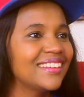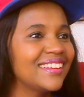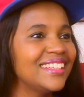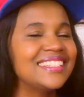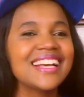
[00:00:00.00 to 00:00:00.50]

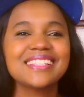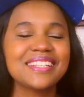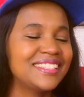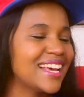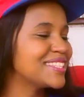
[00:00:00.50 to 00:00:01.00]
It
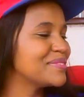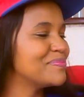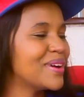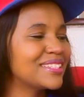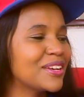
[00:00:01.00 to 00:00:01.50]

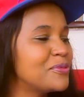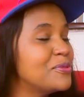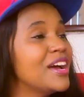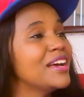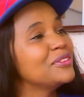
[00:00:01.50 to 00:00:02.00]
doesn't matter
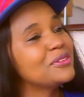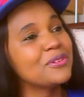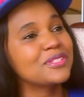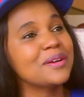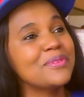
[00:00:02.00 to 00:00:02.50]
who. You
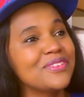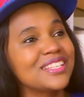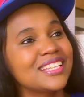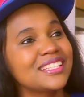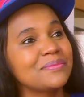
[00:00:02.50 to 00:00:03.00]
know, some of
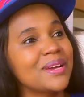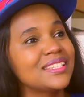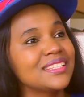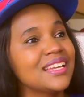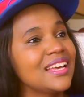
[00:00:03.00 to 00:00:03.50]
us just
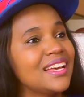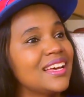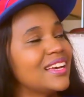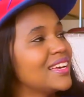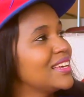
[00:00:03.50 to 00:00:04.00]
imagine
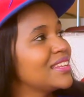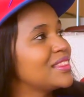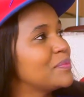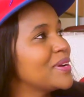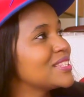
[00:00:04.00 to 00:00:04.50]

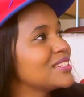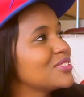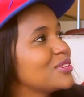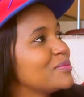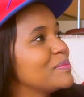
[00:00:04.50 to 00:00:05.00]
the person
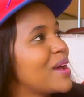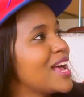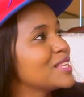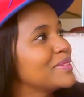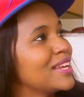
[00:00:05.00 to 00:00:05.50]
who's going to be my
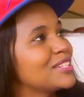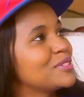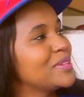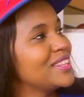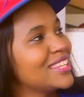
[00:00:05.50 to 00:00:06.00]
husband has
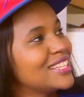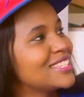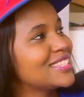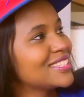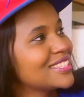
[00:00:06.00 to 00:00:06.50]
to be
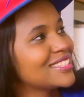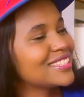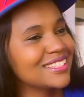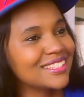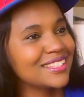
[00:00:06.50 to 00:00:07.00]
this
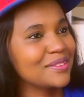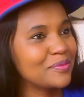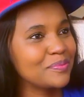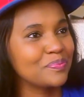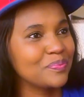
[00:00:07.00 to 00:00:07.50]

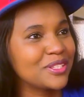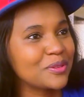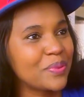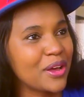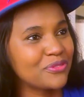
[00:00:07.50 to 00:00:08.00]

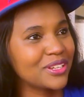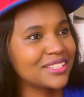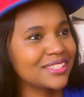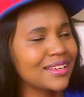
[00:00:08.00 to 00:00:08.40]
Mr. Perfect.